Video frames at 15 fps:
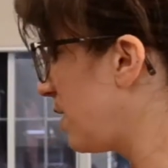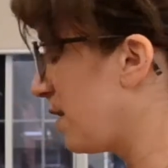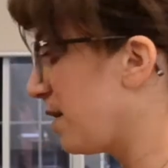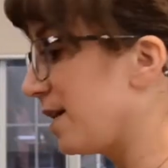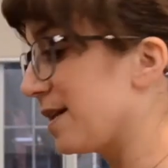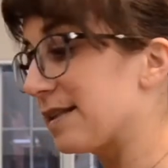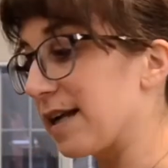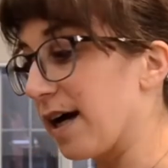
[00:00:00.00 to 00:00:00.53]

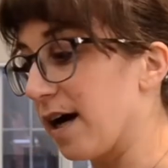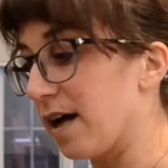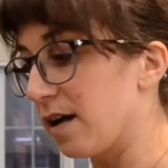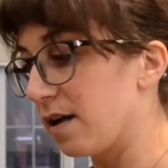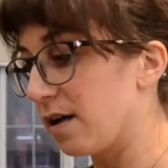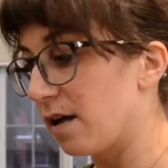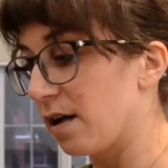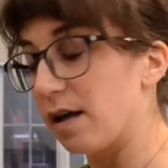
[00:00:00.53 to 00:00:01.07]
Let's start.
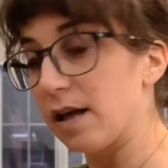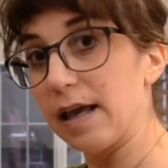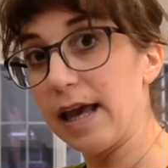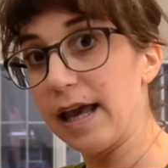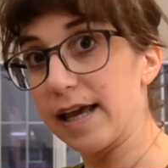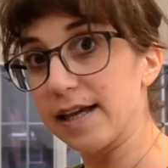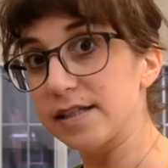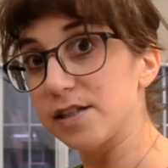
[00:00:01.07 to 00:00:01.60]

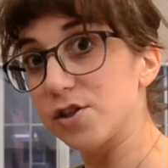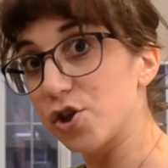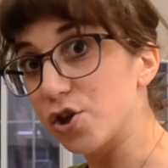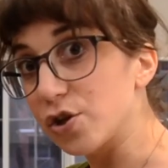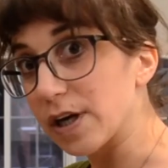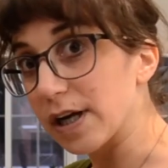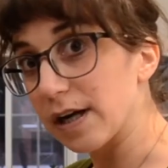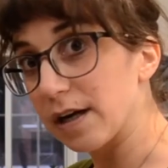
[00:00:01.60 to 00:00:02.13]
Eggs and
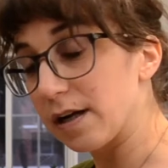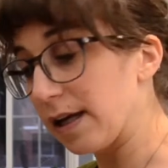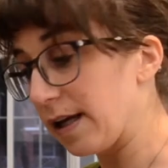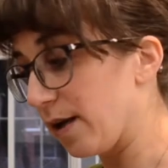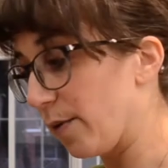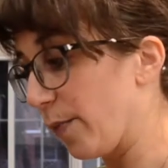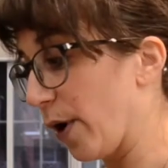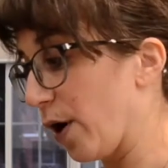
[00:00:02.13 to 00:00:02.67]
sugar
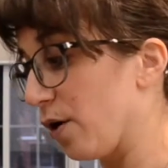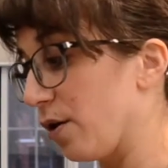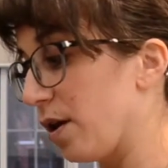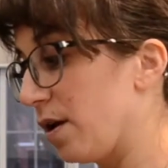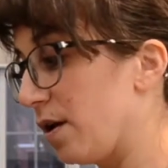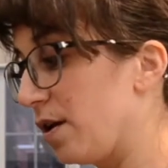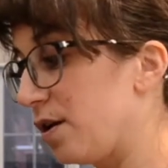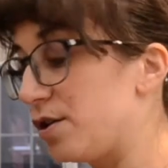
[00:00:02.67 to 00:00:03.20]
in a
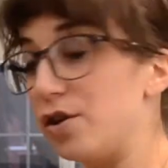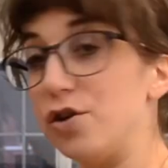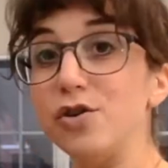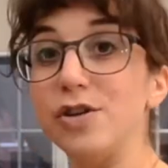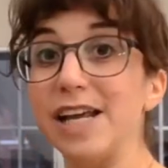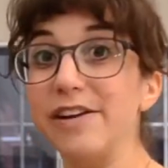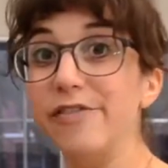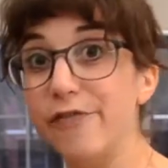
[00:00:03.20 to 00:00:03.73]
bowl. So you
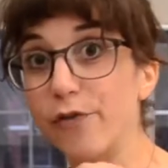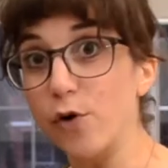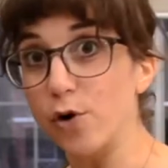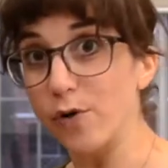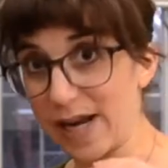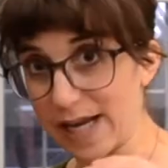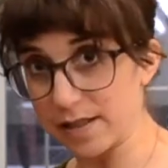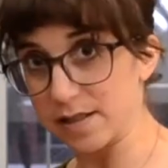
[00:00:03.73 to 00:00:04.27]
need
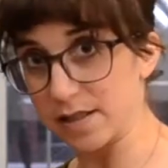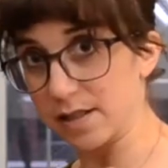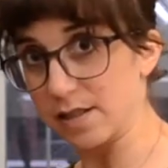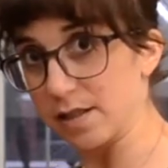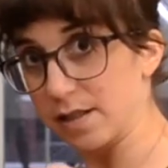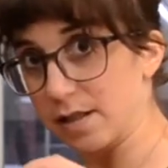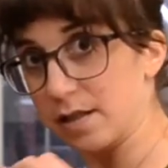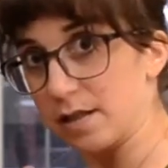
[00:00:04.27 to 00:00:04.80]
4 eggs.
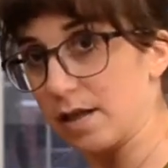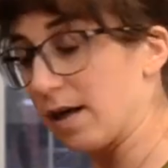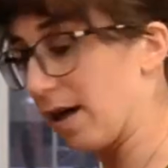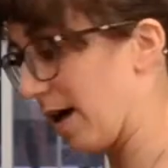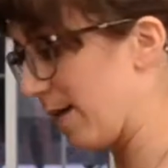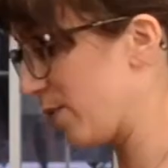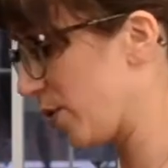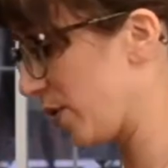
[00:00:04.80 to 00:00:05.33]

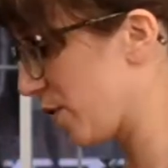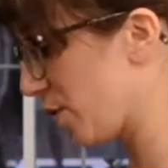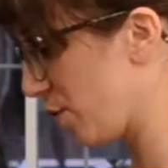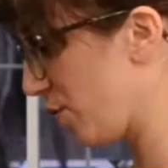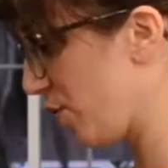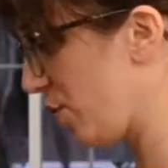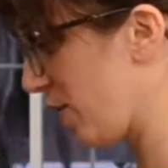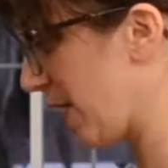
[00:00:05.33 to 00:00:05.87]
I'm doing 2, you